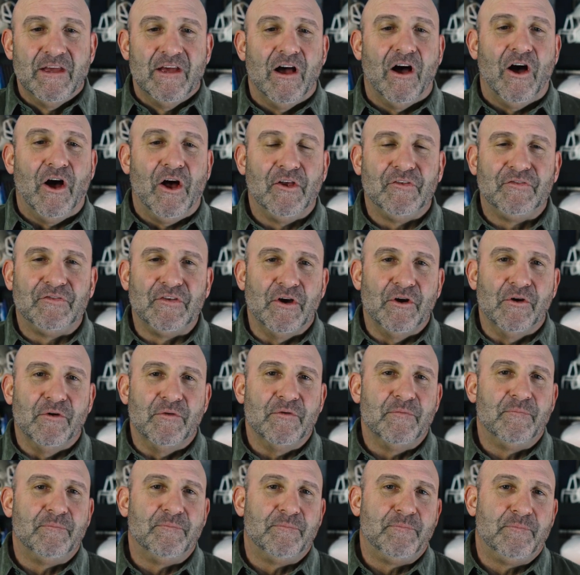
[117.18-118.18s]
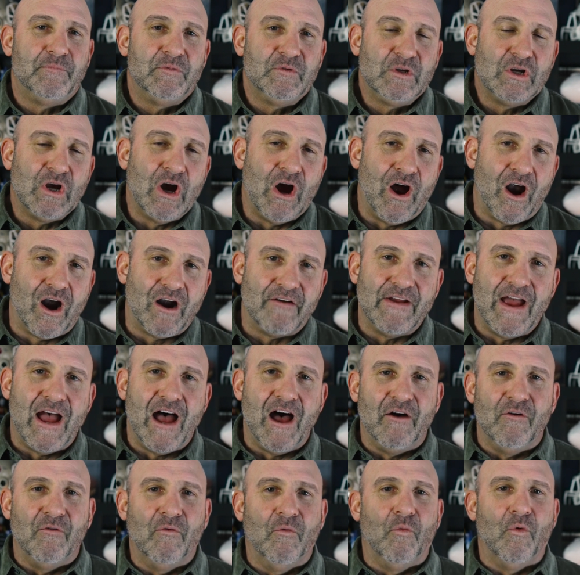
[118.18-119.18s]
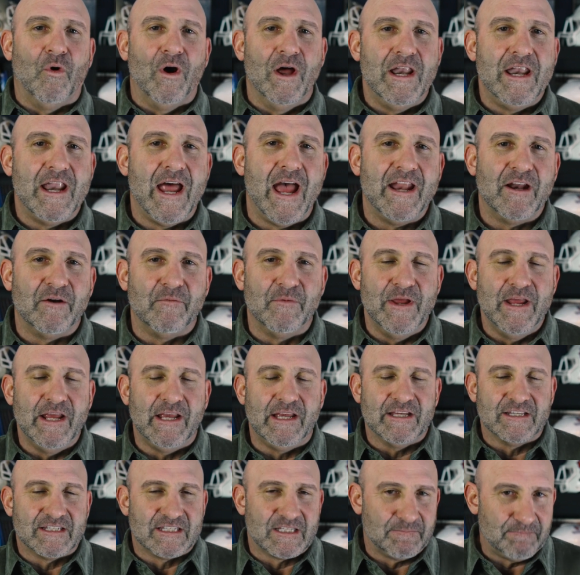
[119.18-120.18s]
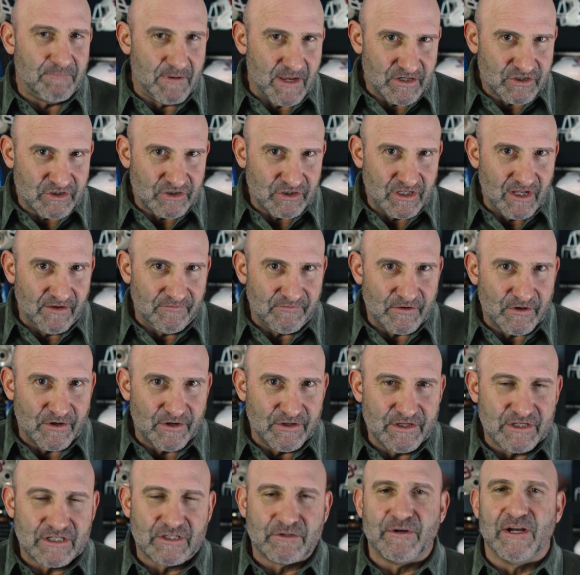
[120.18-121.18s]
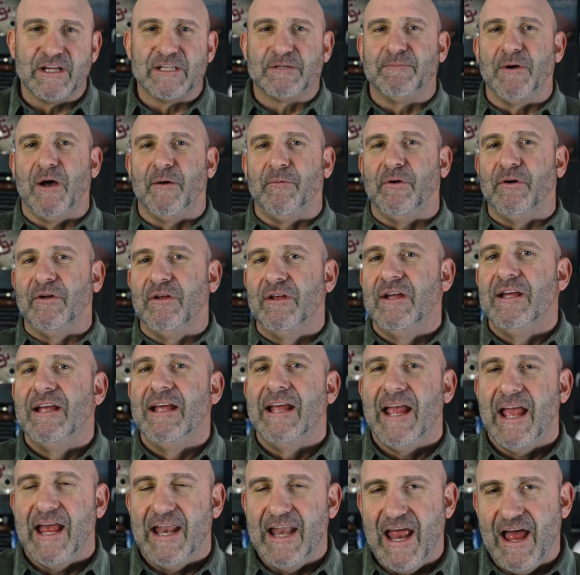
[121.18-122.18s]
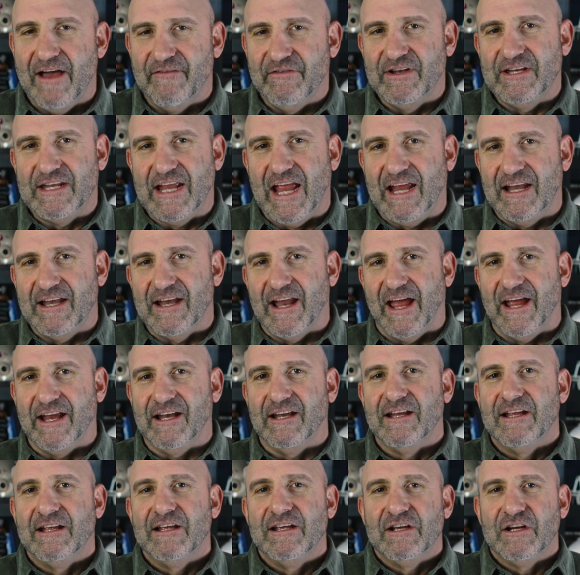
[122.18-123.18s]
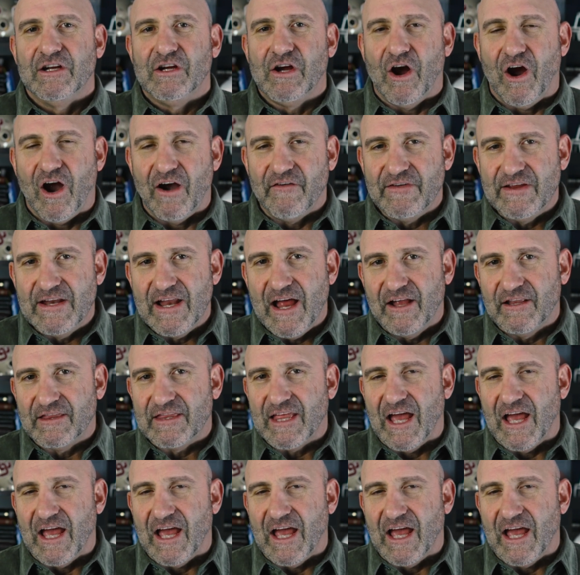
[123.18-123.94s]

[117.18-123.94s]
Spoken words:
Also, carve out one night a week, especially if you're in the stress bubble, and have a date night. Carving out